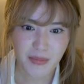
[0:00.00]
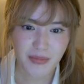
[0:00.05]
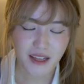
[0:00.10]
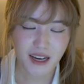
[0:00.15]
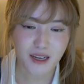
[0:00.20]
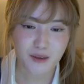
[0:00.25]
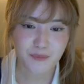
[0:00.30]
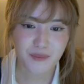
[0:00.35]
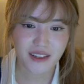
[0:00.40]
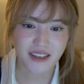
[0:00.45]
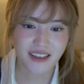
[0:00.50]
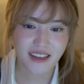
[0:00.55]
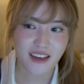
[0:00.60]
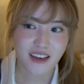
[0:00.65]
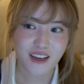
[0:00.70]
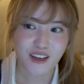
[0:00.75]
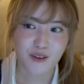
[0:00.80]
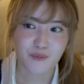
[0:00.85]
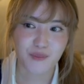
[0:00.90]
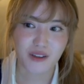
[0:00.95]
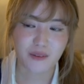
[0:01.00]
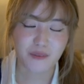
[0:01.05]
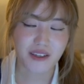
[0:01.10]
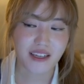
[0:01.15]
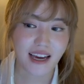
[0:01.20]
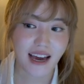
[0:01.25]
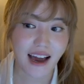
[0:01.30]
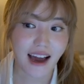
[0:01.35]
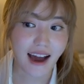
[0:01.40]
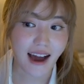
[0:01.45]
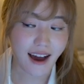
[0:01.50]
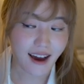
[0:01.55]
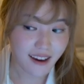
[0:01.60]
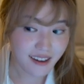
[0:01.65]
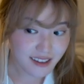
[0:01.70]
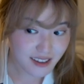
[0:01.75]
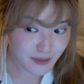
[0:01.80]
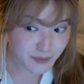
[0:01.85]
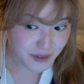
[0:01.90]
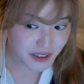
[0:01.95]
I'm like, maybe
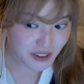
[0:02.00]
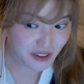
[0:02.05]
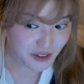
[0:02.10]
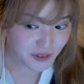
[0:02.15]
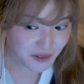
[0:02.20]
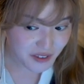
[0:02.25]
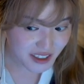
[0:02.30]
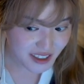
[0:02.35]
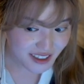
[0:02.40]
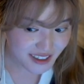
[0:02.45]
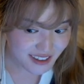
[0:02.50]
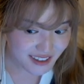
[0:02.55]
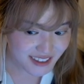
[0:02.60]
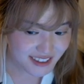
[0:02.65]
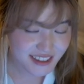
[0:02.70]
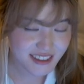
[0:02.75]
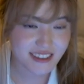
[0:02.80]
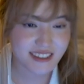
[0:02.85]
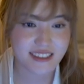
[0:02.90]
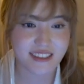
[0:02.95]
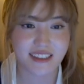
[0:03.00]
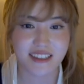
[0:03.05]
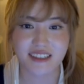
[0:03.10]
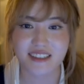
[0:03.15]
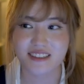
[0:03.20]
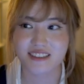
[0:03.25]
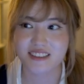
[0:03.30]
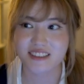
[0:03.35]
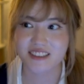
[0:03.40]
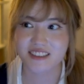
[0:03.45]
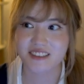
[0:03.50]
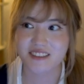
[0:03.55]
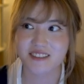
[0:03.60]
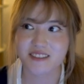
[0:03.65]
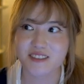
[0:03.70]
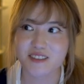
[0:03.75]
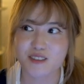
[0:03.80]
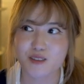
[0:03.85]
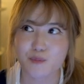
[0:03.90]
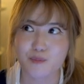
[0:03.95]
I'll be the one to sing in
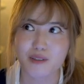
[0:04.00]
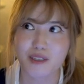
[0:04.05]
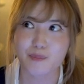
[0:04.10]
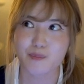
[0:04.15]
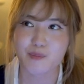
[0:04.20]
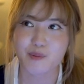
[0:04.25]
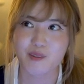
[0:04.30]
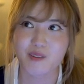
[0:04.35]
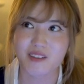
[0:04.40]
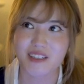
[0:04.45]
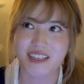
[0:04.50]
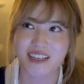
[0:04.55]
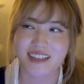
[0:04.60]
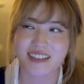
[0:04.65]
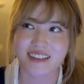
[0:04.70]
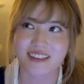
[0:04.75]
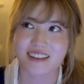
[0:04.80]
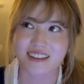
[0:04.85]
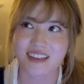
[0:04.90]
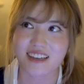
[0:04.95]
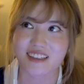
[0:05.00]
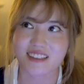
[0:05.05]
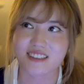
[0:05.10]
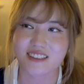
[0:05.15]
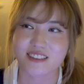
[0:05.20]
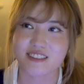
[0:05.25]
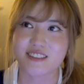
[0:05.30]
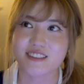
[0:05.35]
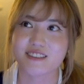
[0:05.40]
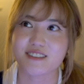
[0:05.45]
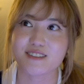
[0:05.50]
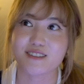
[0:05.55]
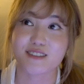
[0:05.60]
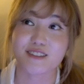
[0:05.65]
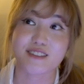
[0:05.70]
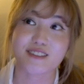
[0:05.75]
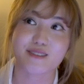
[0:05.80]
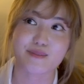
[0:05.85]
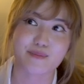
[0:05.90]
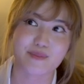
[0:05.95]
tune so people can like tune
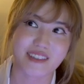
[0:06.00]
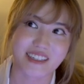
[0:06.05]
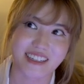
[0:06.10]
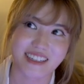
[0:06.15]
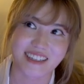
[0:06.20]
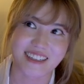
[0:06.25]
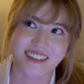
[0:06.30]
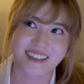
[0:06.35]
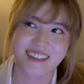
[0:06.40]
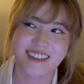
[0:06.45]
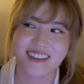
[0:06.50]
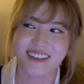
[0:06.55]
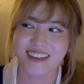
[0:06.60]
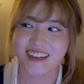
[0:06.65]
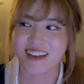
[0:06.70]
to me.